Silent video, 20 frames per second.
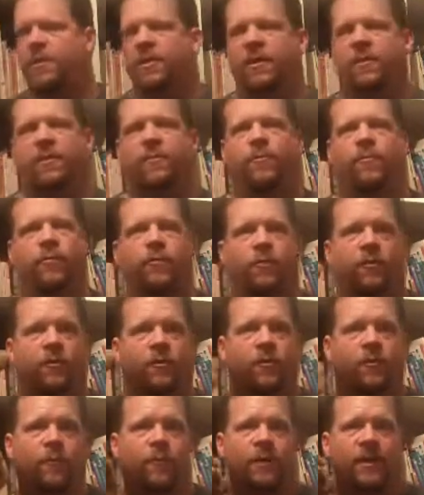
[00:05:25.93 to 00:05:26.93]
in the
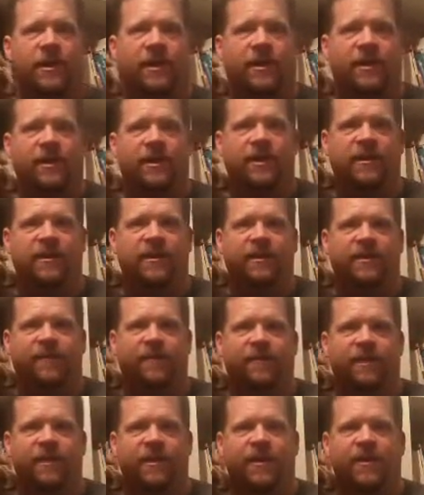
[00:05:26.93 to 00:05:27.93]
plural, we.
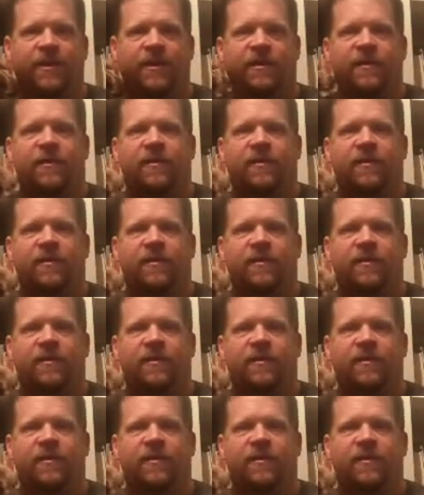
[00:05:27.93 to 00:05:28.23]
Right?